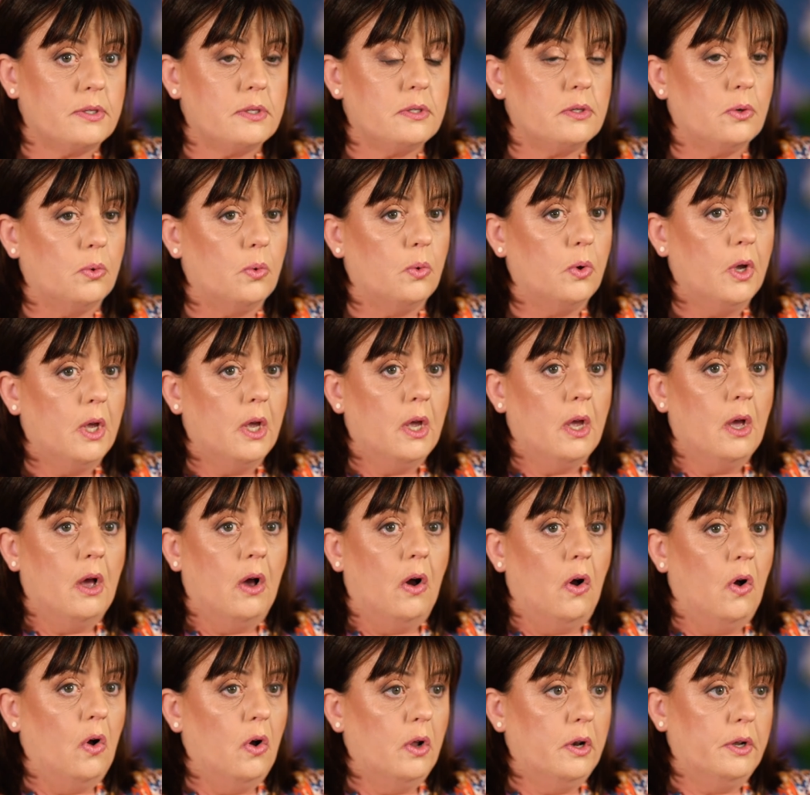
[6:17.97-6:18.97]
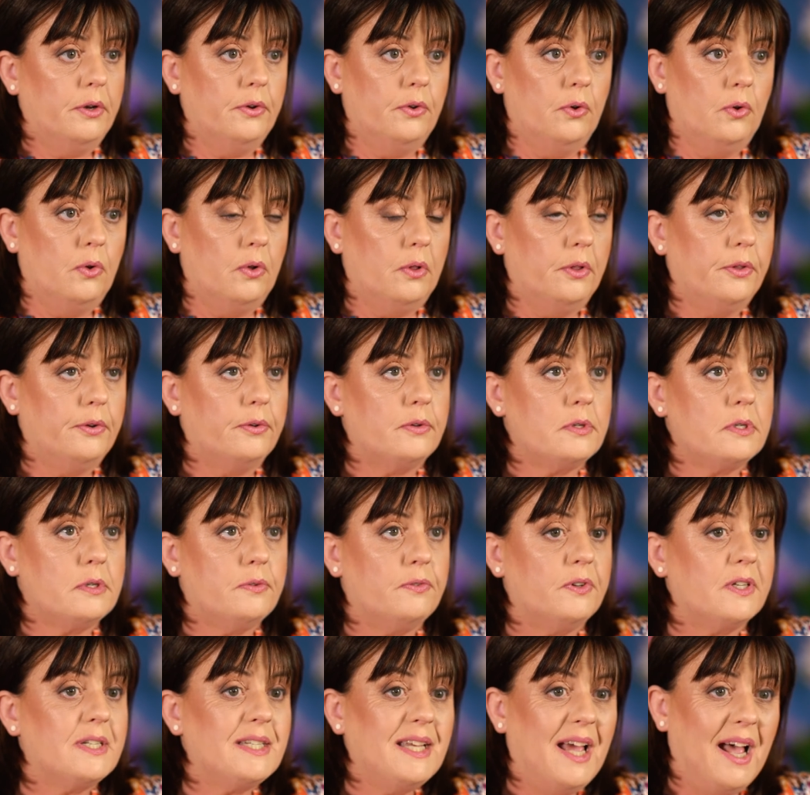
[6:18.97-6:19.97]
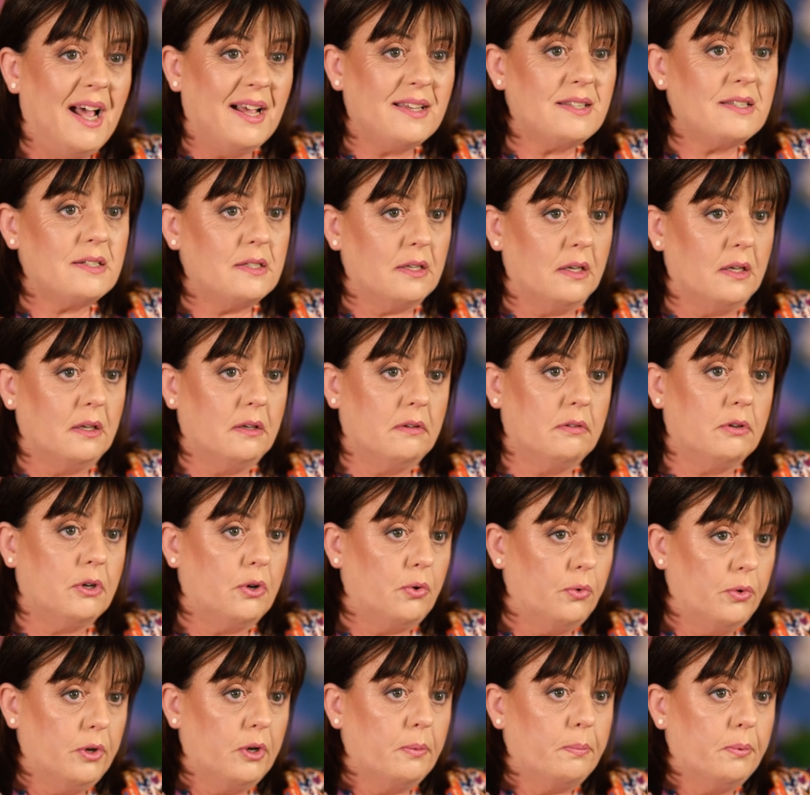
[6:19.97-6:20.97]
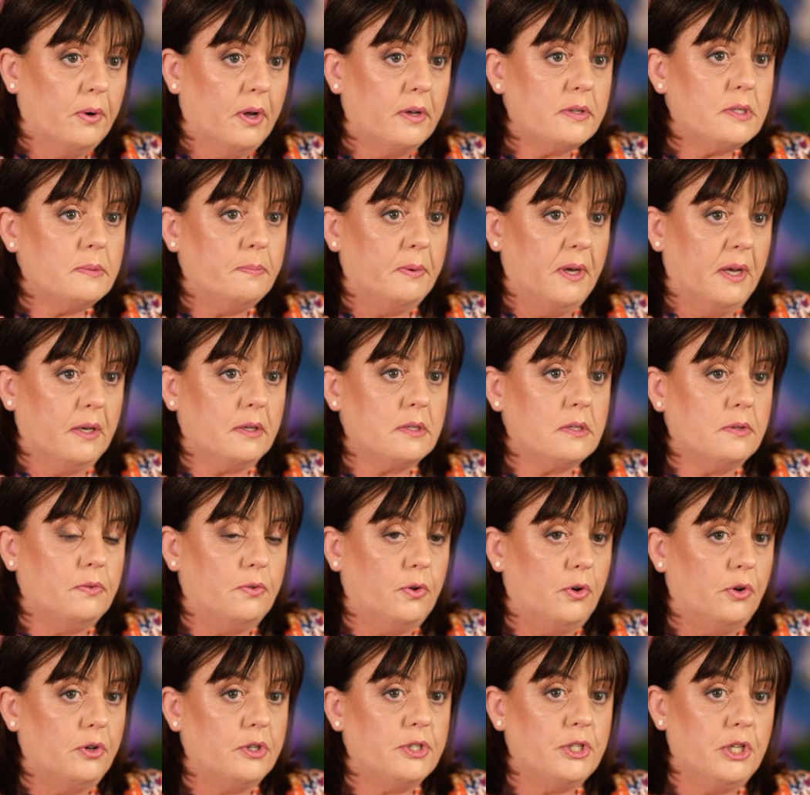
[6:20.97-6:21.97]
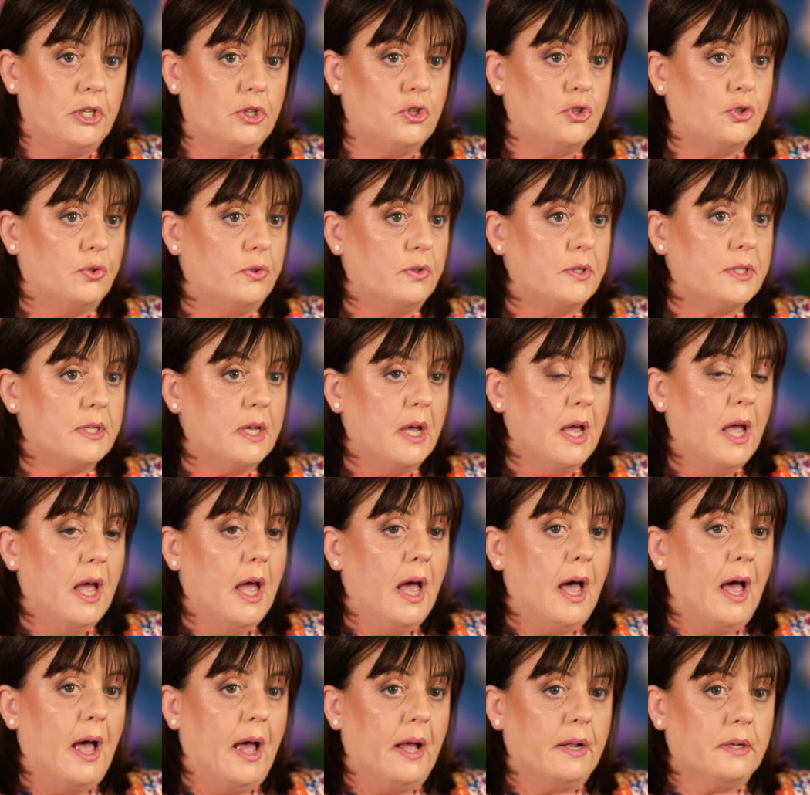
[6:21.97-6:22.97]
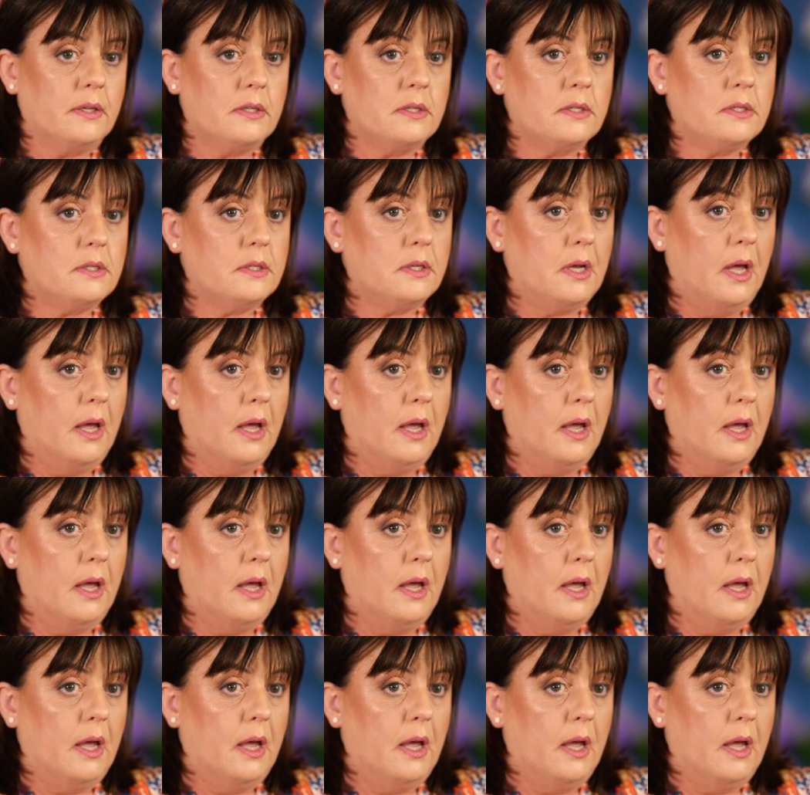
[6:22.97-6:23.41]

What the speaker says: So all in all, there's fantastic career prospects for teachers, and